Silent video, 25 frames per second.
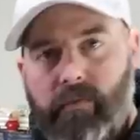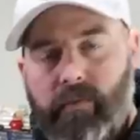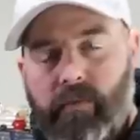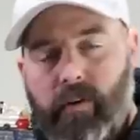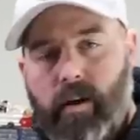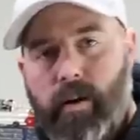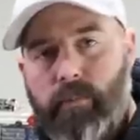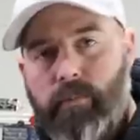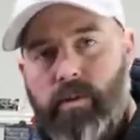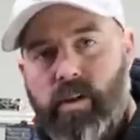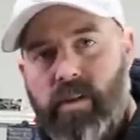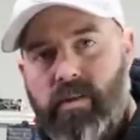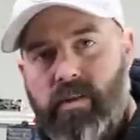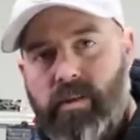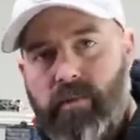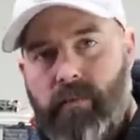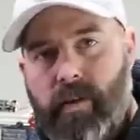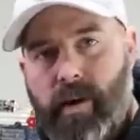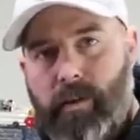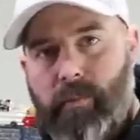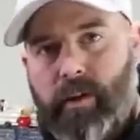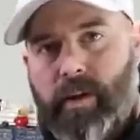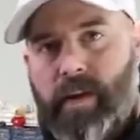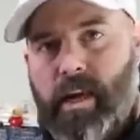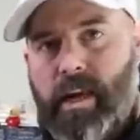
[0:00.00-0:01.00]
from GC
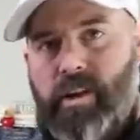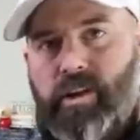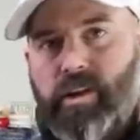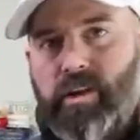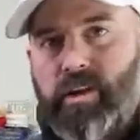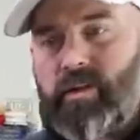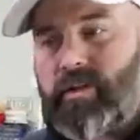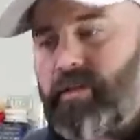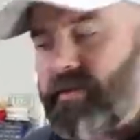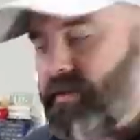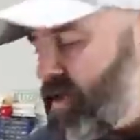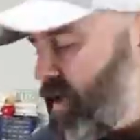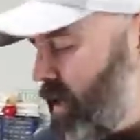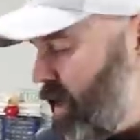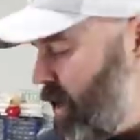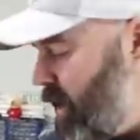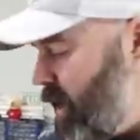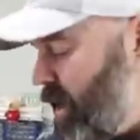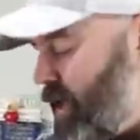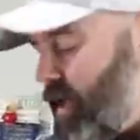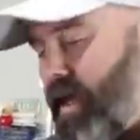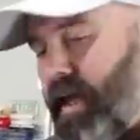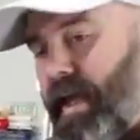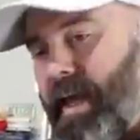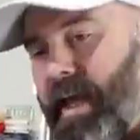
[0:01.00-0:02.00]
Fabrications,
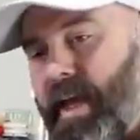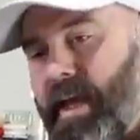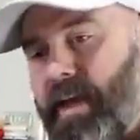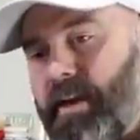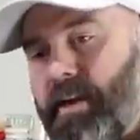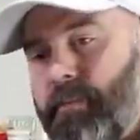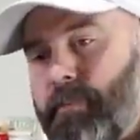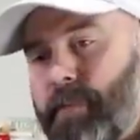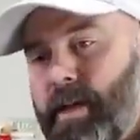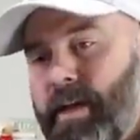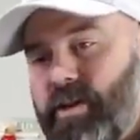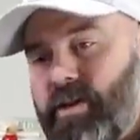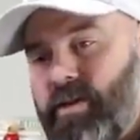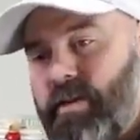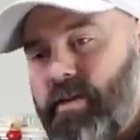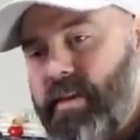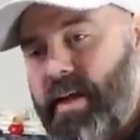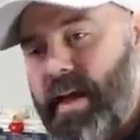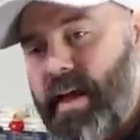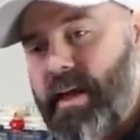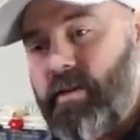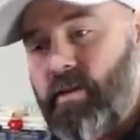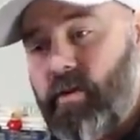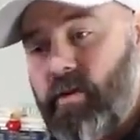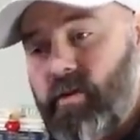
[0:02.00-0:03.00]
and he mentioned
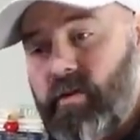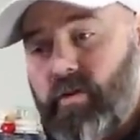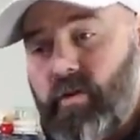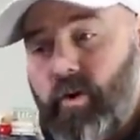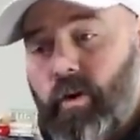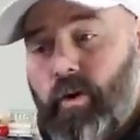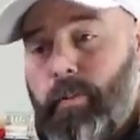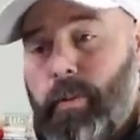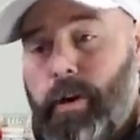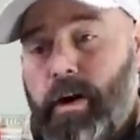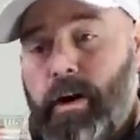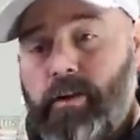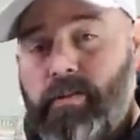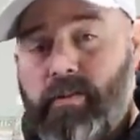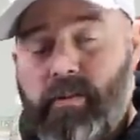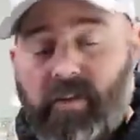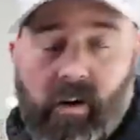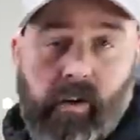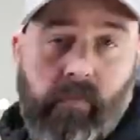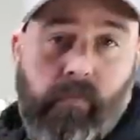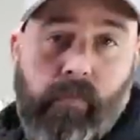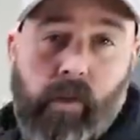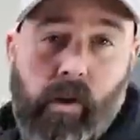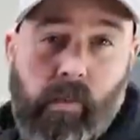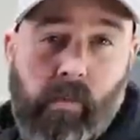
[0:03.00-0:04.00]
that those door bars are
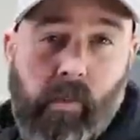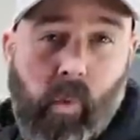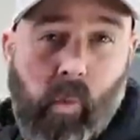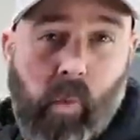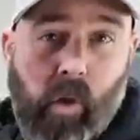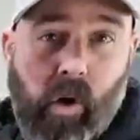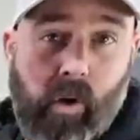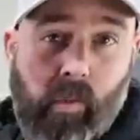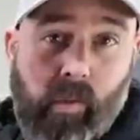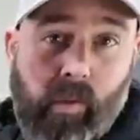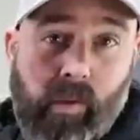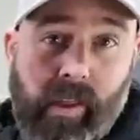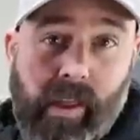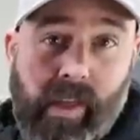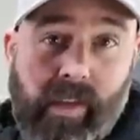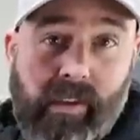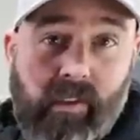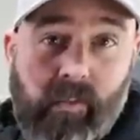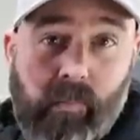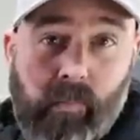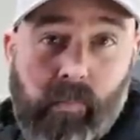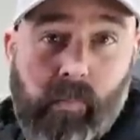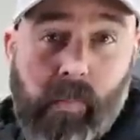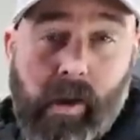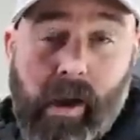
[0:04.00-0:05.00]
confirmed to work with like
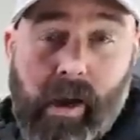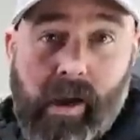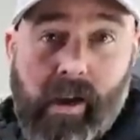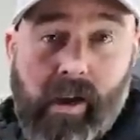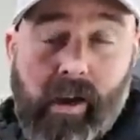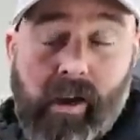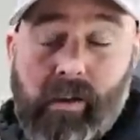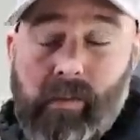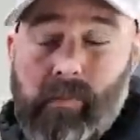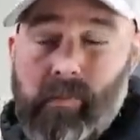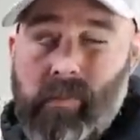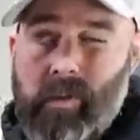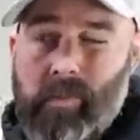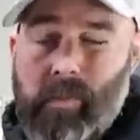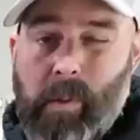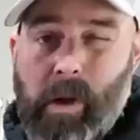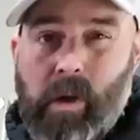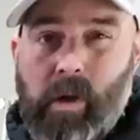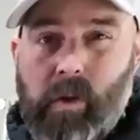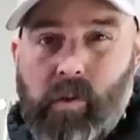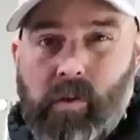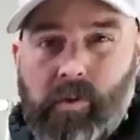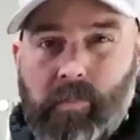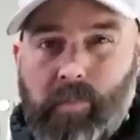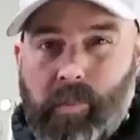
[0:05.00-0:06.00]
uh,
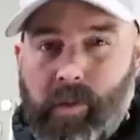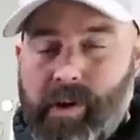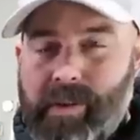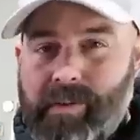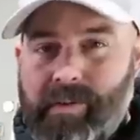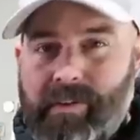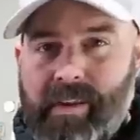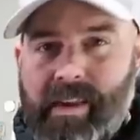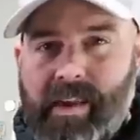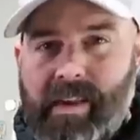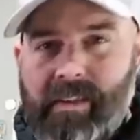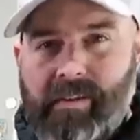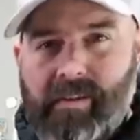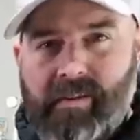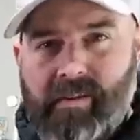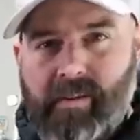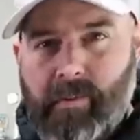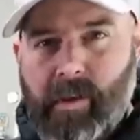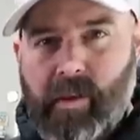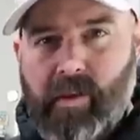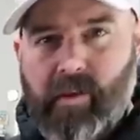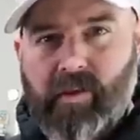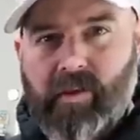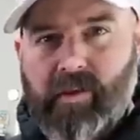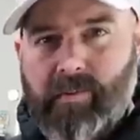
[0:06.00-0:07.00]
Sparco Sprint seats and some
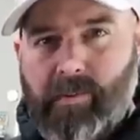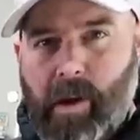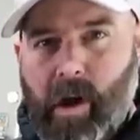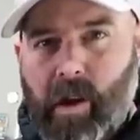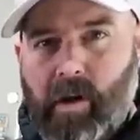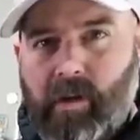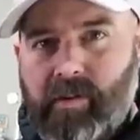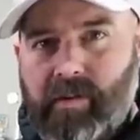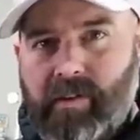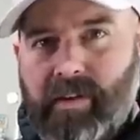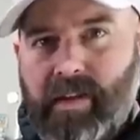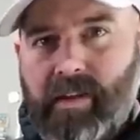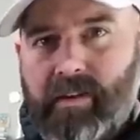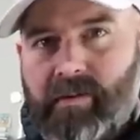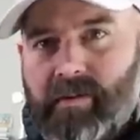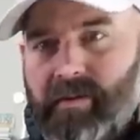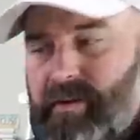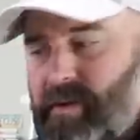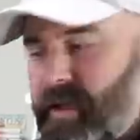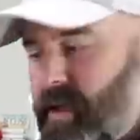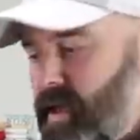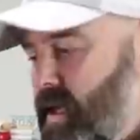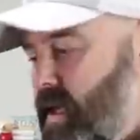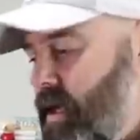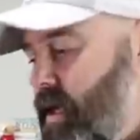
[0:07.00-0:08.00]
other smaller seats
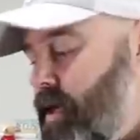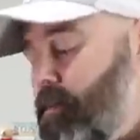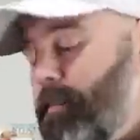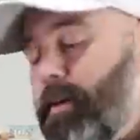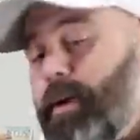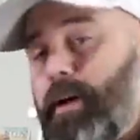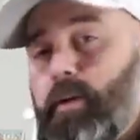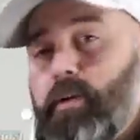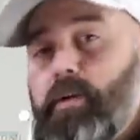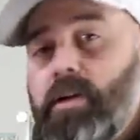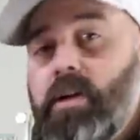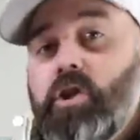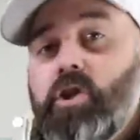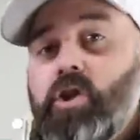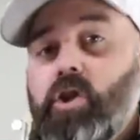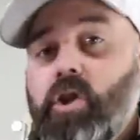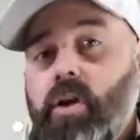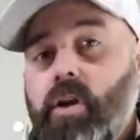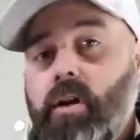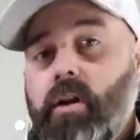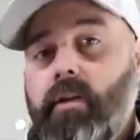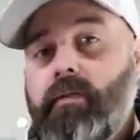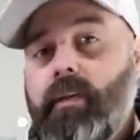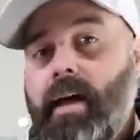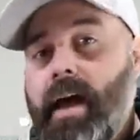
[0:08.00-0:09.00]
but he was
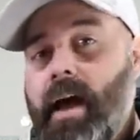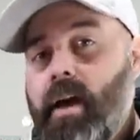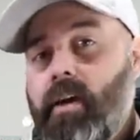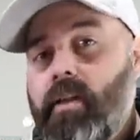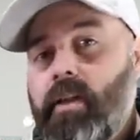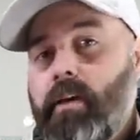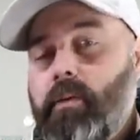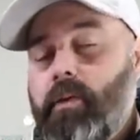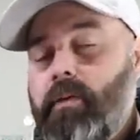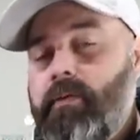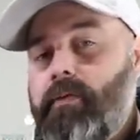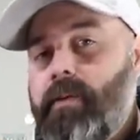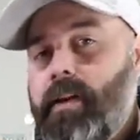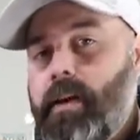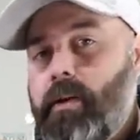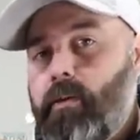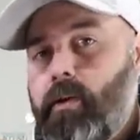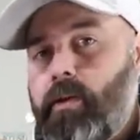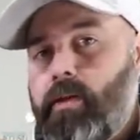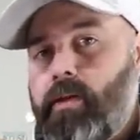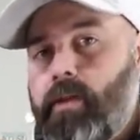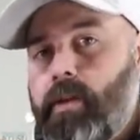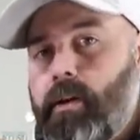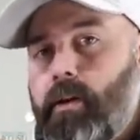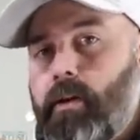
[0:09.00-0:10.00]
unsure of how they would fit
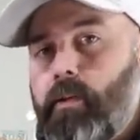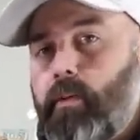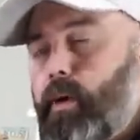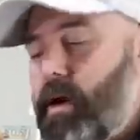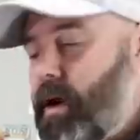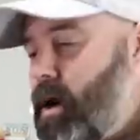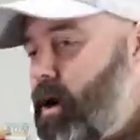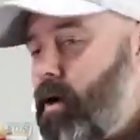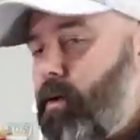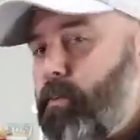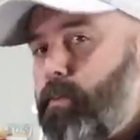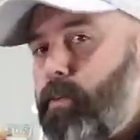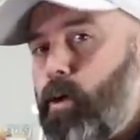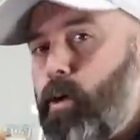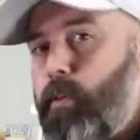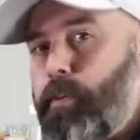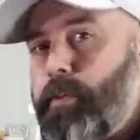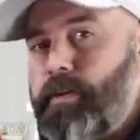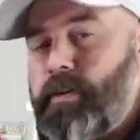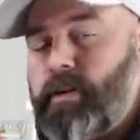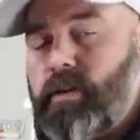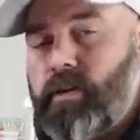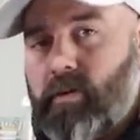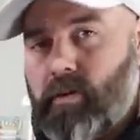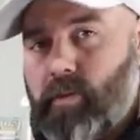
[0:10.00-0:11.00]
with the Recaro pole
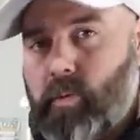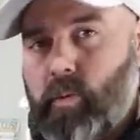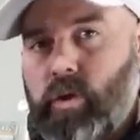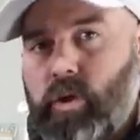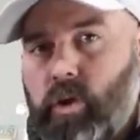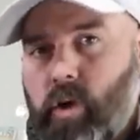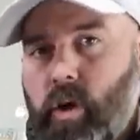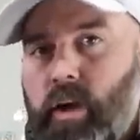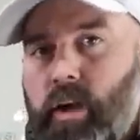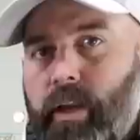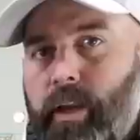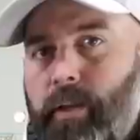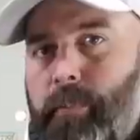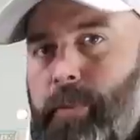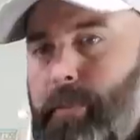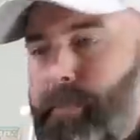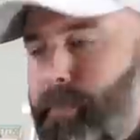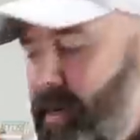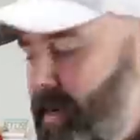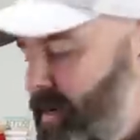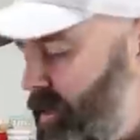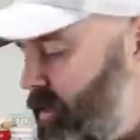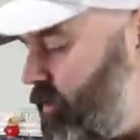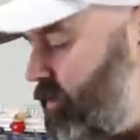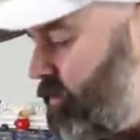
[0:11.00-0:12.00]
positions, which are a little bit
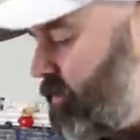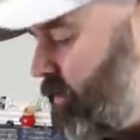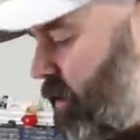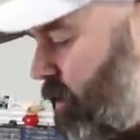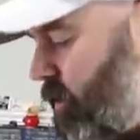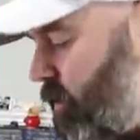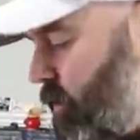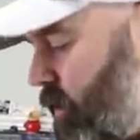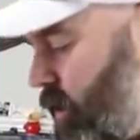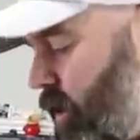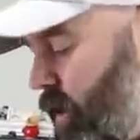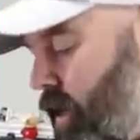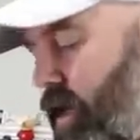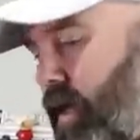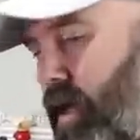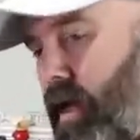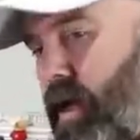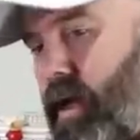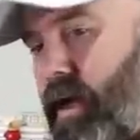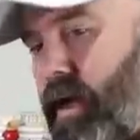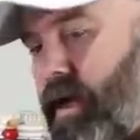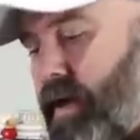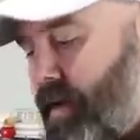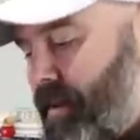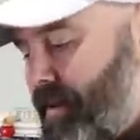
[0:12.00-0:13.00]
bigger. So
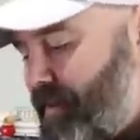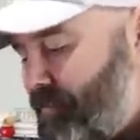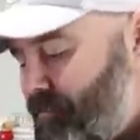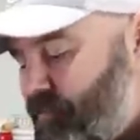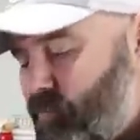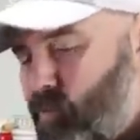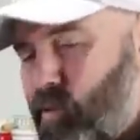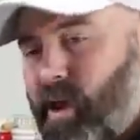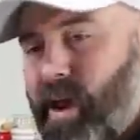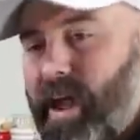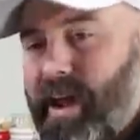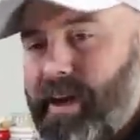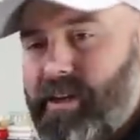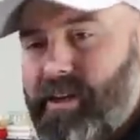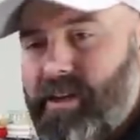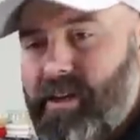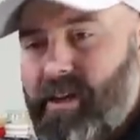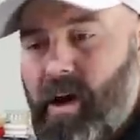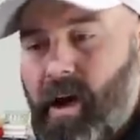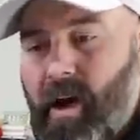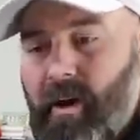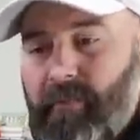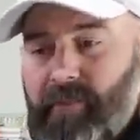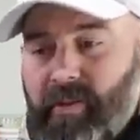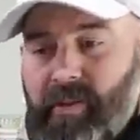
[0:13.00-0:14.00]
we're not
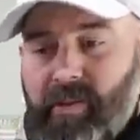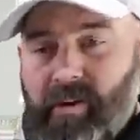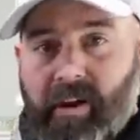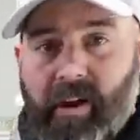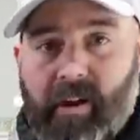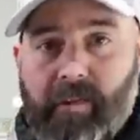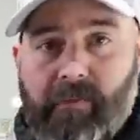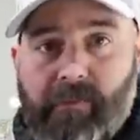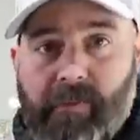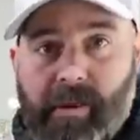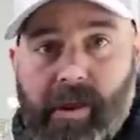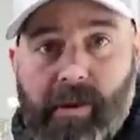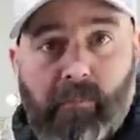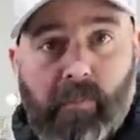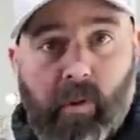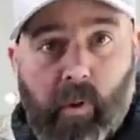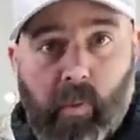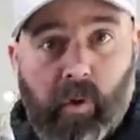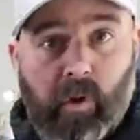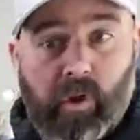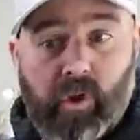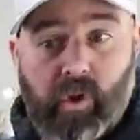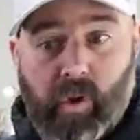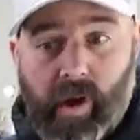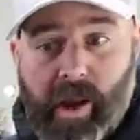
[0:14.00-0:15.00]
confident they're going to fit, but
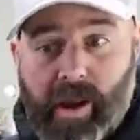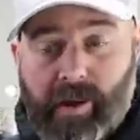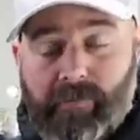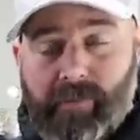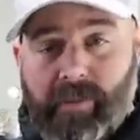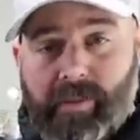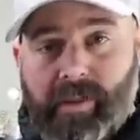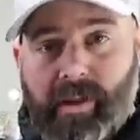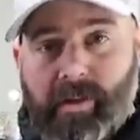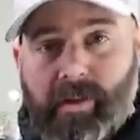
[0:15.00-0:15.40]
we'll try to fit